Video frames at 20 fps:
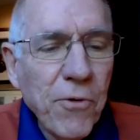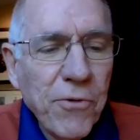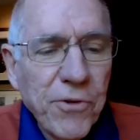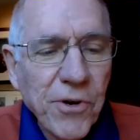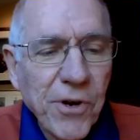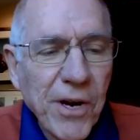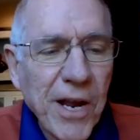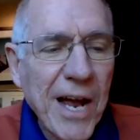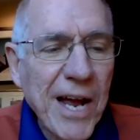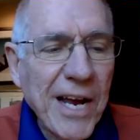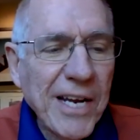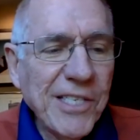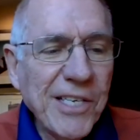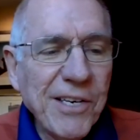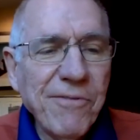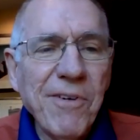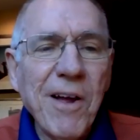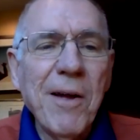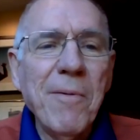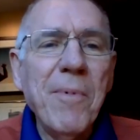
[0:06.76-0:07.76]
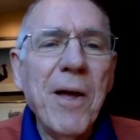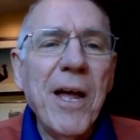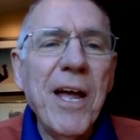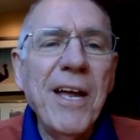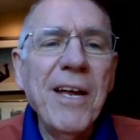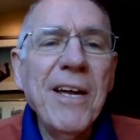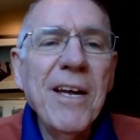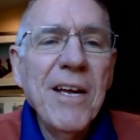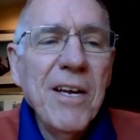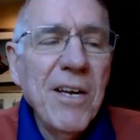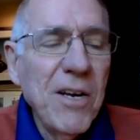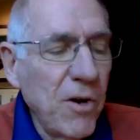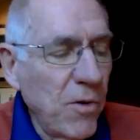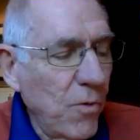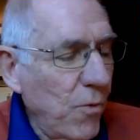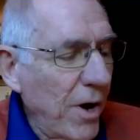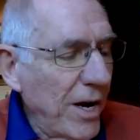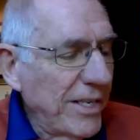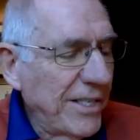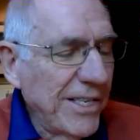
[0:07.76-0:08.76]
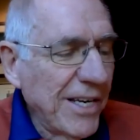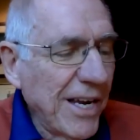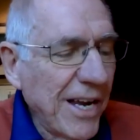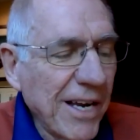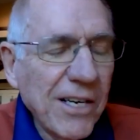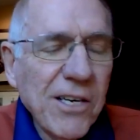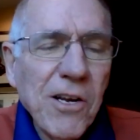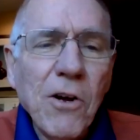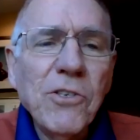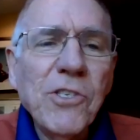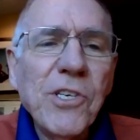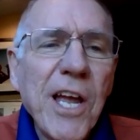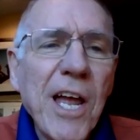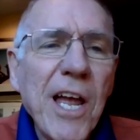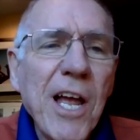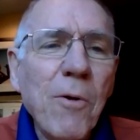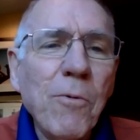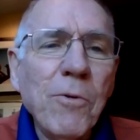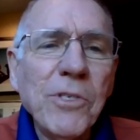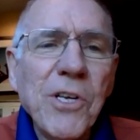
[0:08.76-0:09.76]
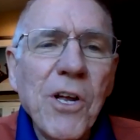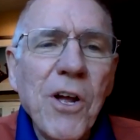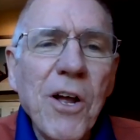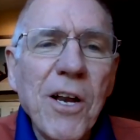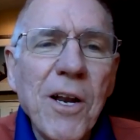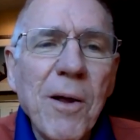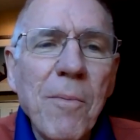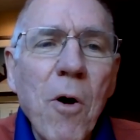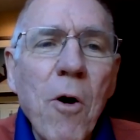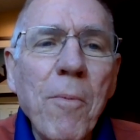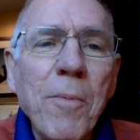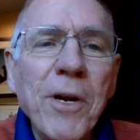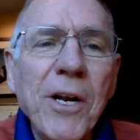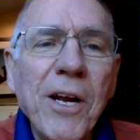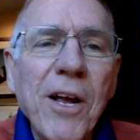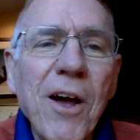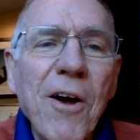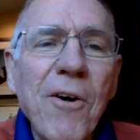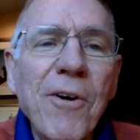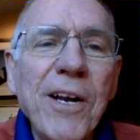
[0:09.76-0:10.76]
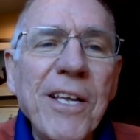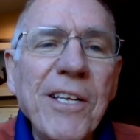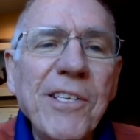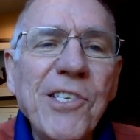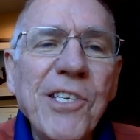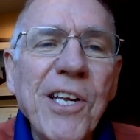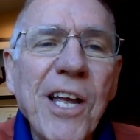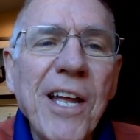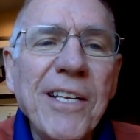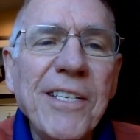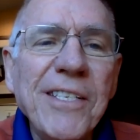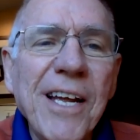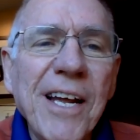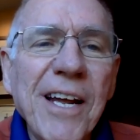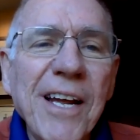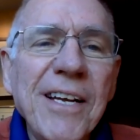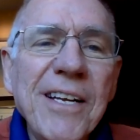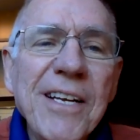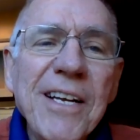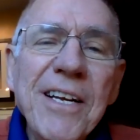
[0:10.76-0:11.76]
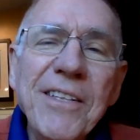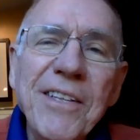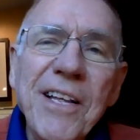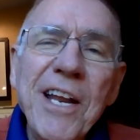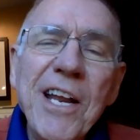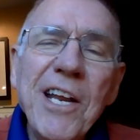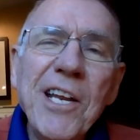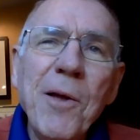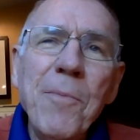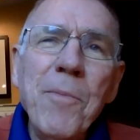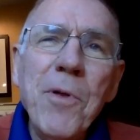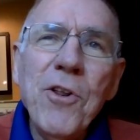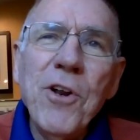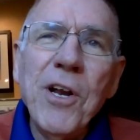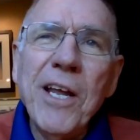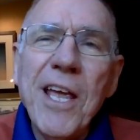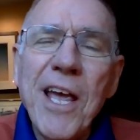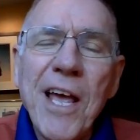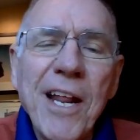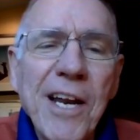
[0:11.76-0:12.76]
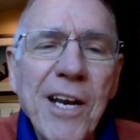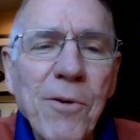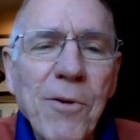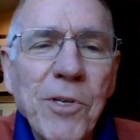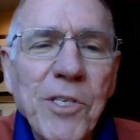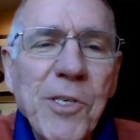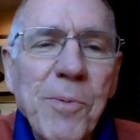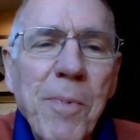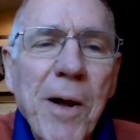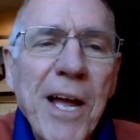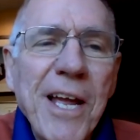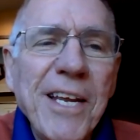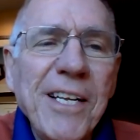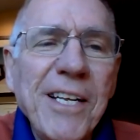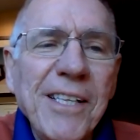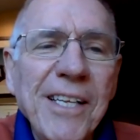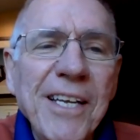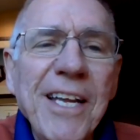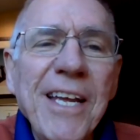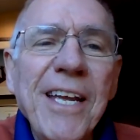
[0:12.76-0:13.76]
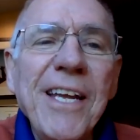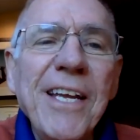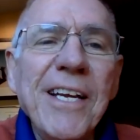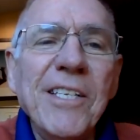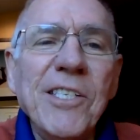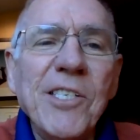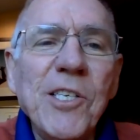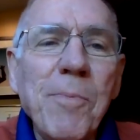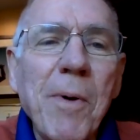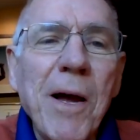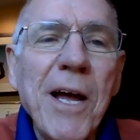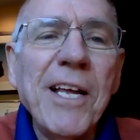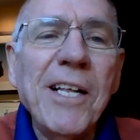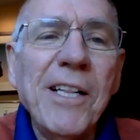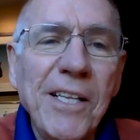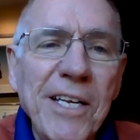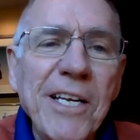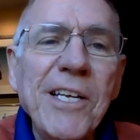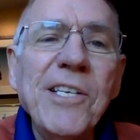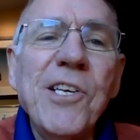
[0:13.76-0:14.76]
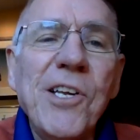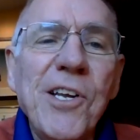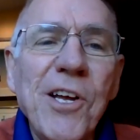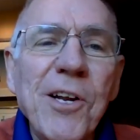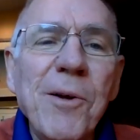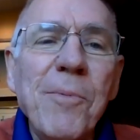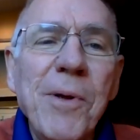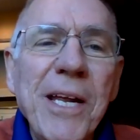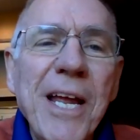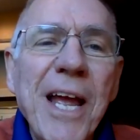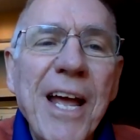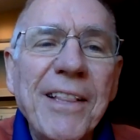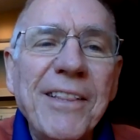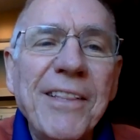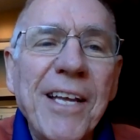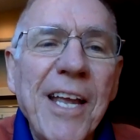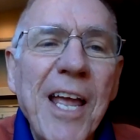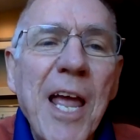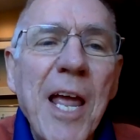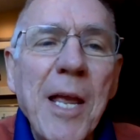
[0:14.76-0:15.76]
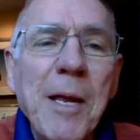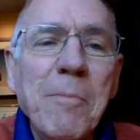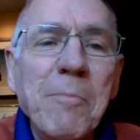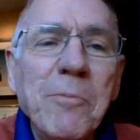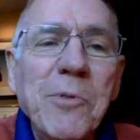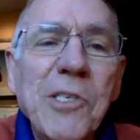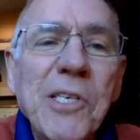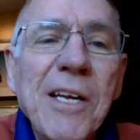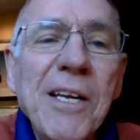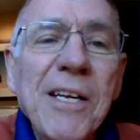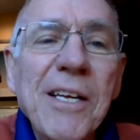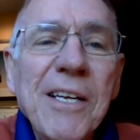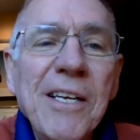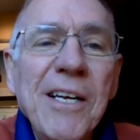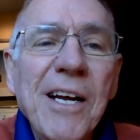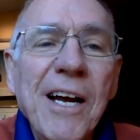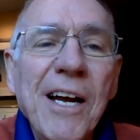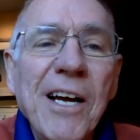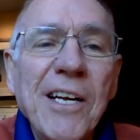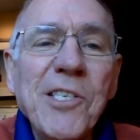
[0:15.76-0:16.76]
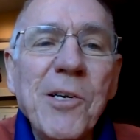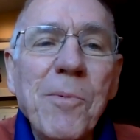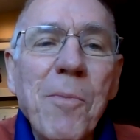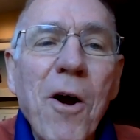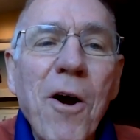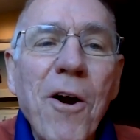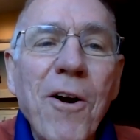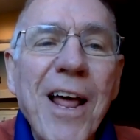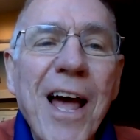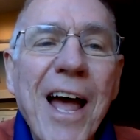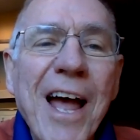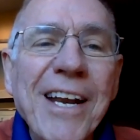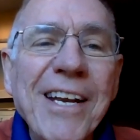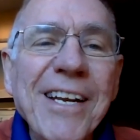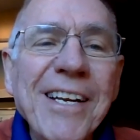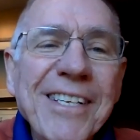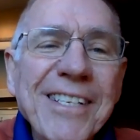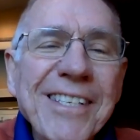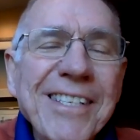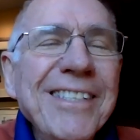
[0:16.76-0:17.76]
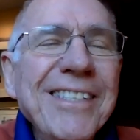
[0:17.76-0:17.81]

both you guys, if I may. What Coach Cal was on a moment ago, and he said that he communicated with Spike Lee, and Spike Lee's going to be at the games tomorrow night.